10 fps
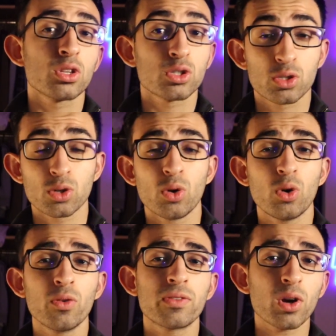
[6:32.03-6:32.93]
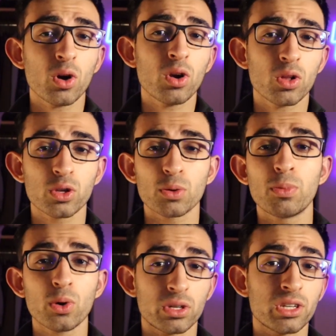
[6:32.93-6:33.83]
So, overall, although
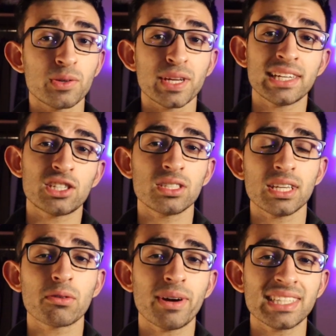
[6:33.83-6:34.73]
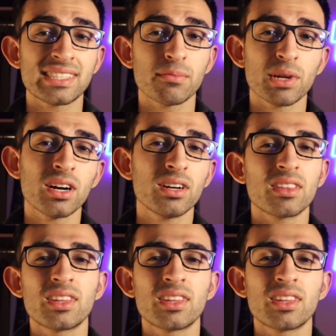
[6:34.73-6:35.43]
both durations are quite similar,